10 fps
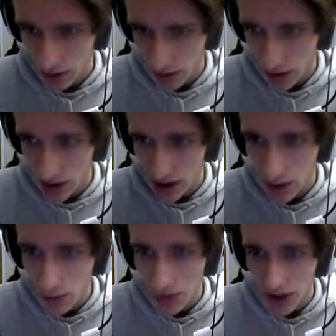What is
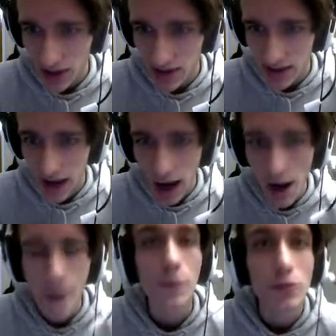up with that
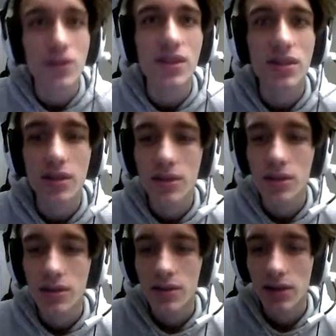sound?
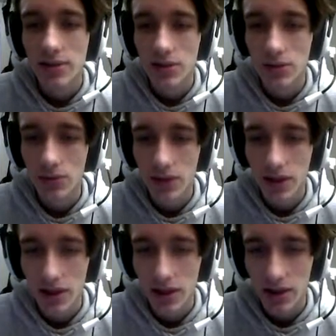Don't
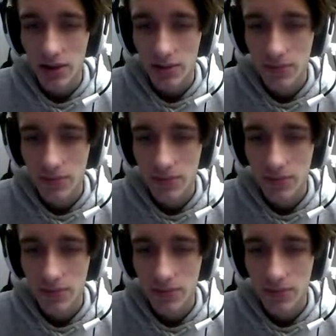like it